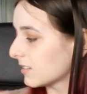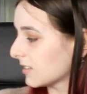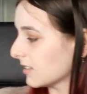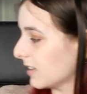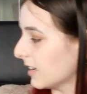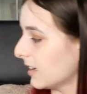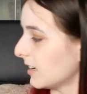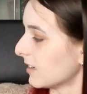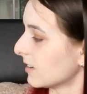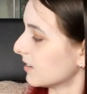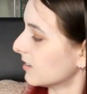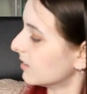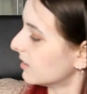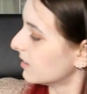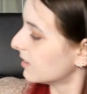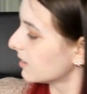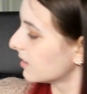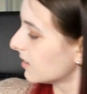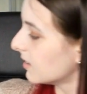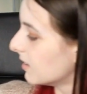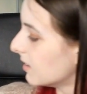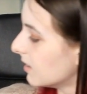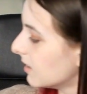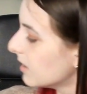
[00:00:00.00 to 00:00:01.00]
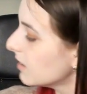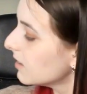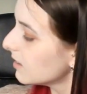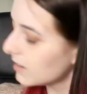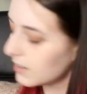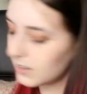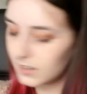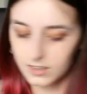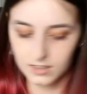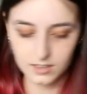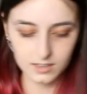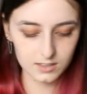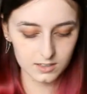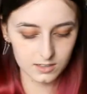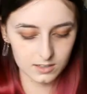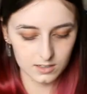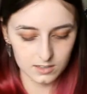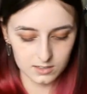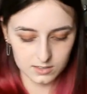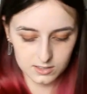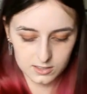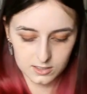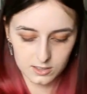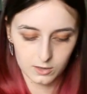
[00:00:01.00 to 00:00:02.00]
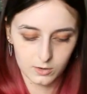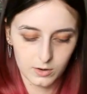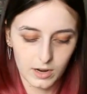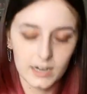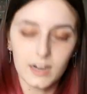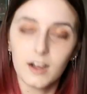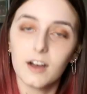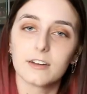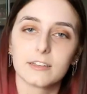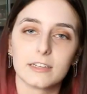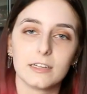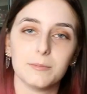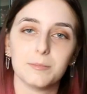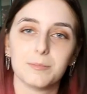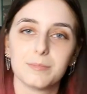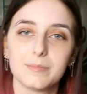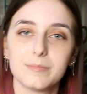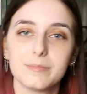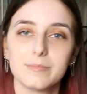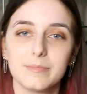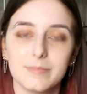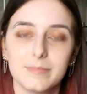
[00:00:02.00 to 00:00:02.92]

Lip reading: delayed. So I got him.